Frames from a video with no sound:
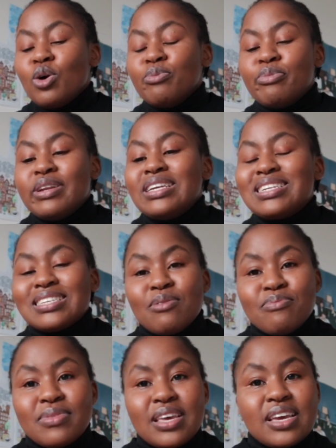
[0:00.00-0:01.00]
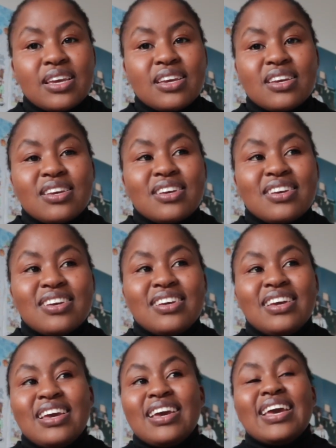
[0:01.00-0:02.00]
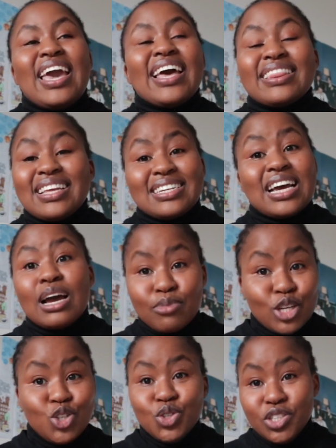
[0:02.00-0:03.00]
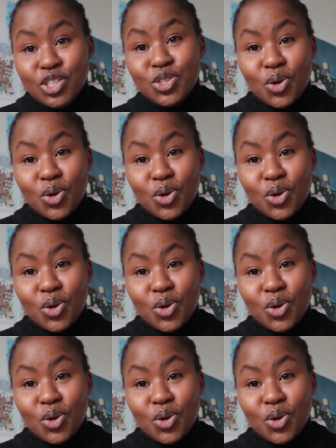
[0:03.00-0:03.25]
complete something at the time that you need